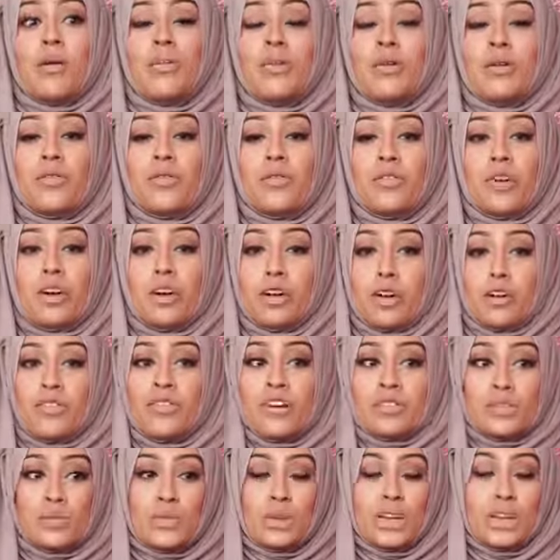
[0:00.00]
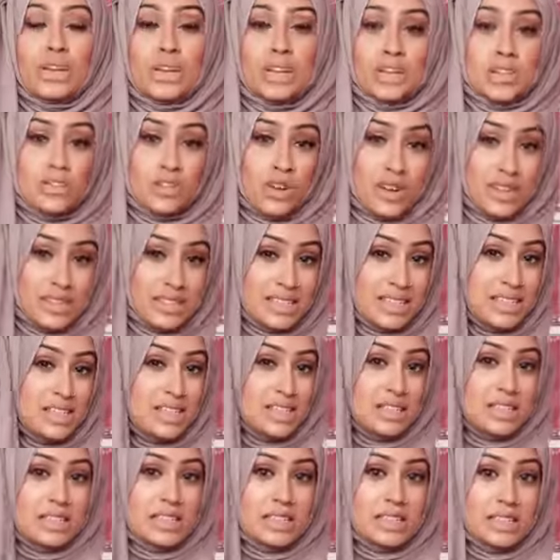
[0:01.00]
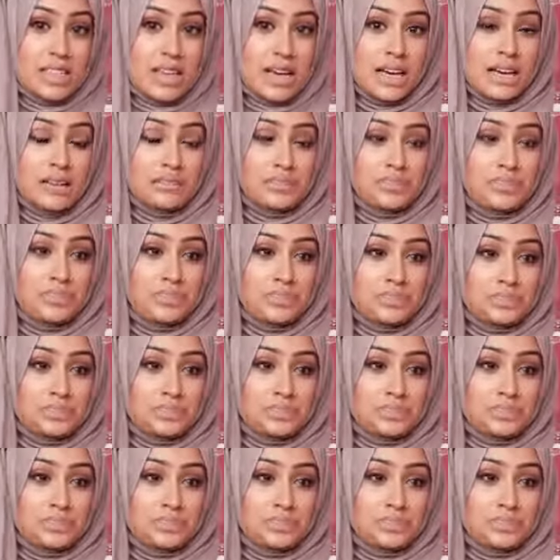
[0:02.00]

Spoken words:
but for a lot of us we need to transition into that.